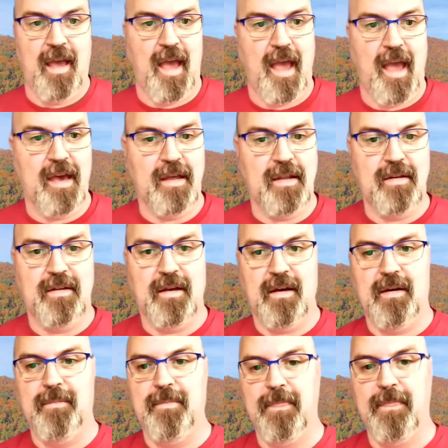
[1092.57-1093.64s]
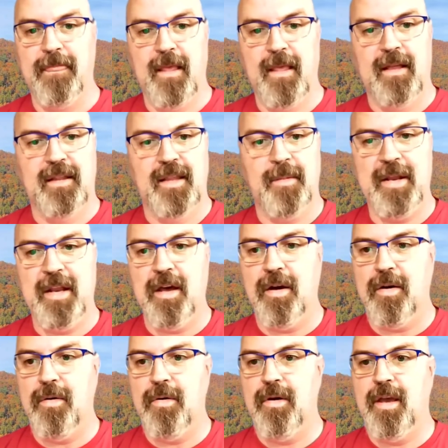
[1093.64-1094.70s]
And let me
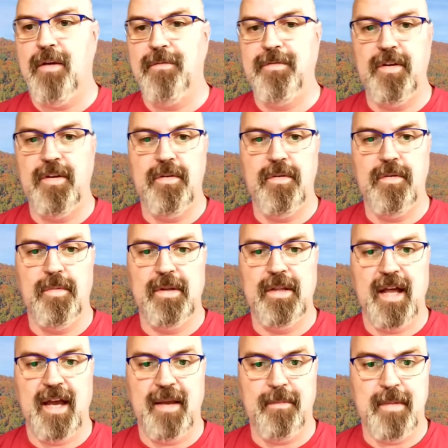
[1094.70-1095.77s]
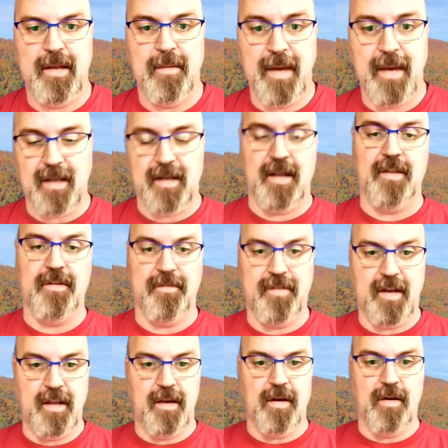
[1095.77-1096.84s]
know if you would like me to make another
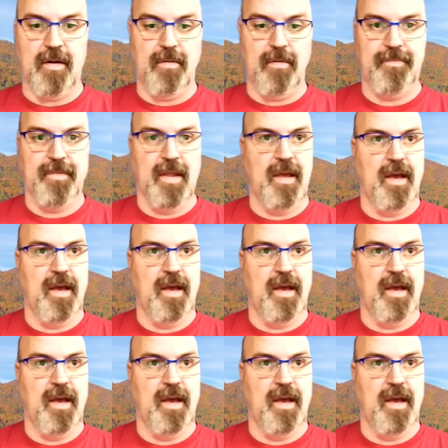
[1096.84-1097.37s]
video